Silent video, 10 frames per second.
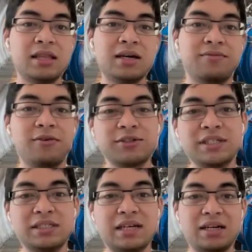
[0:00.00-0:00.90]
the
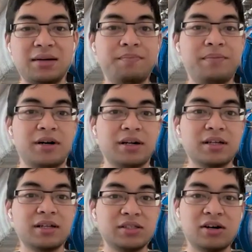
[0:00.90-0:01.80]
forces and the
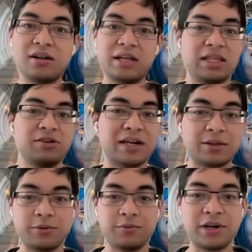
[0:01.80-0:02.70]
particles all
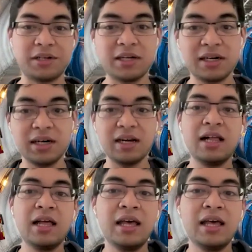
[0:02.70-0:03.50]
interact with one another.